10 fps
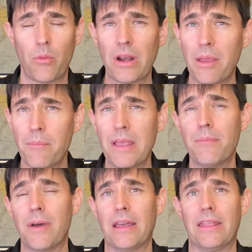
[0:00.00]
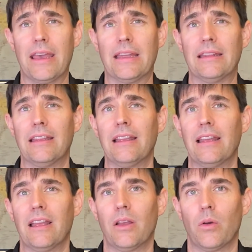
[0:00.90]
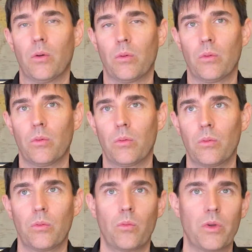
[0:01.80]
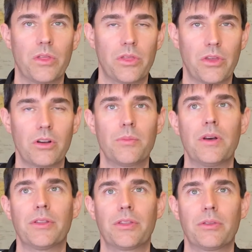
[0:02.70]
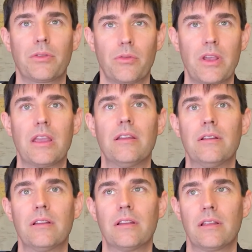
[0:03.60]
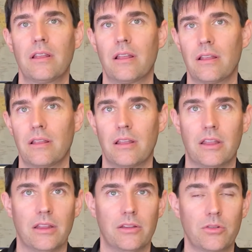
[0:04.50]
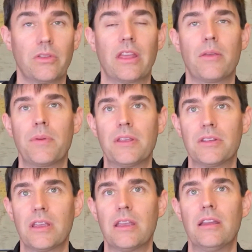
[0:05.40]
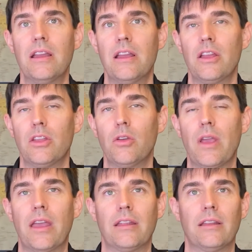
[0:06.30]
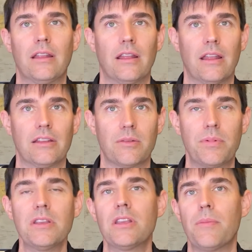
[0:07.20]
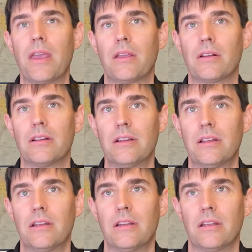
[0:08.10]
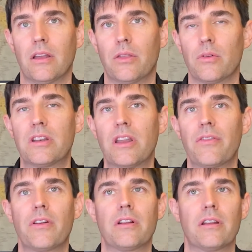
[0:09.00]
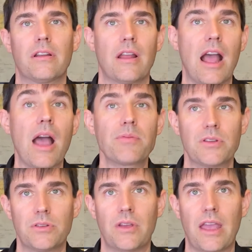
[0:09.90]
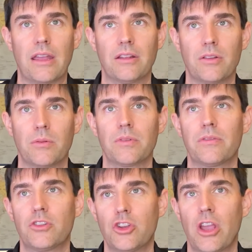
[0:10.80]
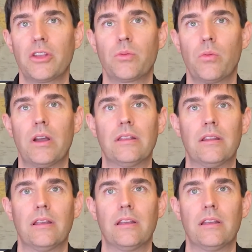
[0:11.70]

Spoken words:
I mean by that, with Thunderbolt 3, and certainly on the PC, you had, as a PC maker, there were different options you had in terms of just what